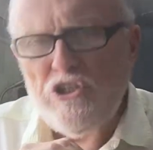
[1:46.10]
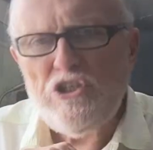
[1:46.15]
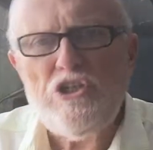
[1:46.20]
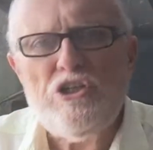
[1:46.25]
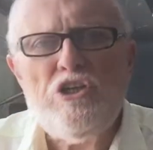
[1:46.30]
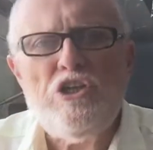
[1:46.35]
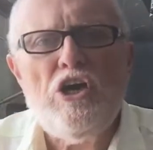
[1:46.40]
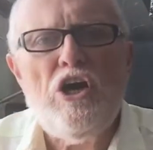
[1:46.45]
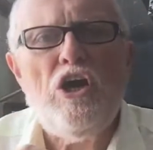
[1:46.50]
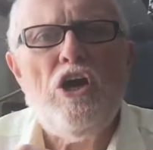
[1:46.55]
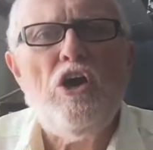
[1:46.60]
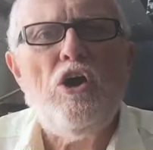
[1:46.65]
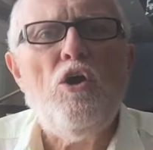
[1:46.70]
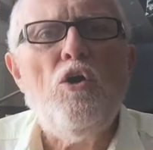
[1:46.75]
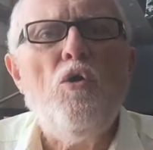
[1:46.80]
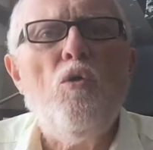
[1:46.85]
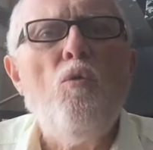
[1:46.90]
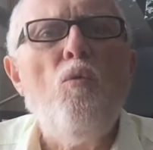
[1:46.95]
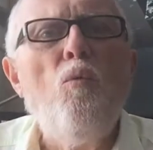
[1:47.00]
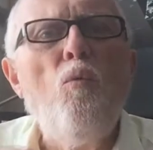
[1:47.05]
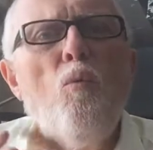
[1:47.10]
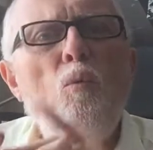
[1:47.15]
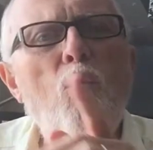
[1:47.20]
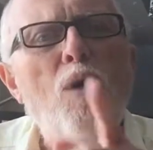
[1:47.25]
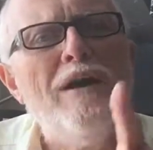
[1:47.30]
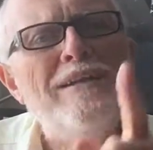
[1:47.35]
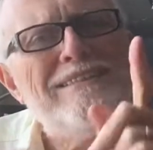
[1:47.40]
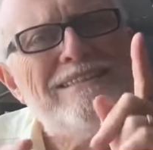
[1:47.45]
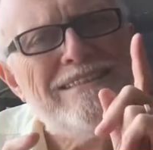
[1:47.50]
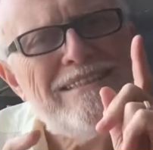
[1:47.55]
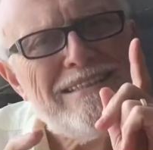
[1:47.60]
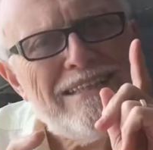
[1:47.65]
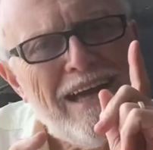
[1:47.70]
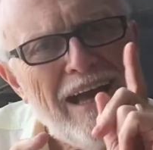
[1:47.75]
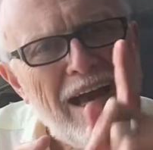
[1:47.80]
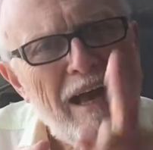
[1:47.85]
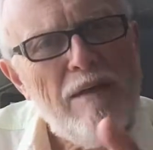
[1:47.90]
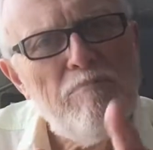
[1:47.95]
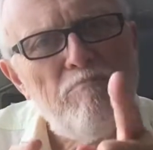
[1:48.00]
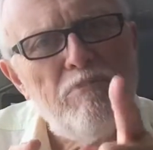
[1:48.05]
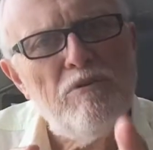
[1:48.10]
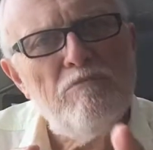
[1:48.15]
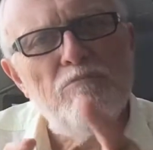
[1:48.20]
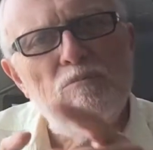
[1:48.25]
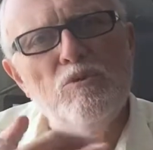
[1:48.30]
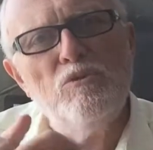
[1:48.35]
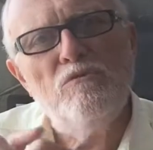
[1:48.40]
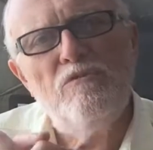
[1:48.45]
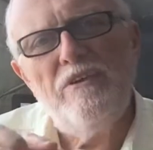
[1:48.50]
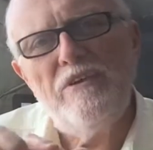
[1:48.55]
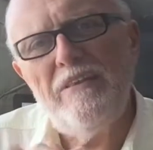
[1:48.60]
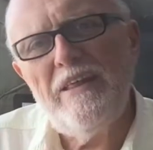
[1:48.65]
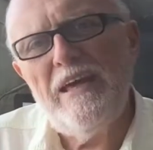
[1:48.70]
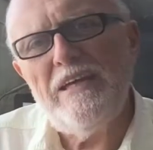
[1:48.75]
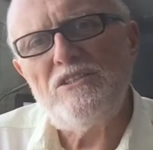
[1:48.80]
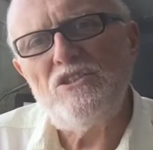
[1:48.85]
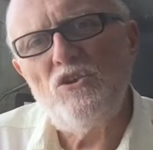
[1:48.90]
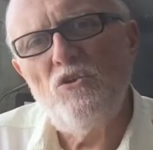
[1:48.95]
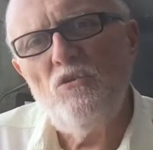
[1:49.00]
to know what type of movie that's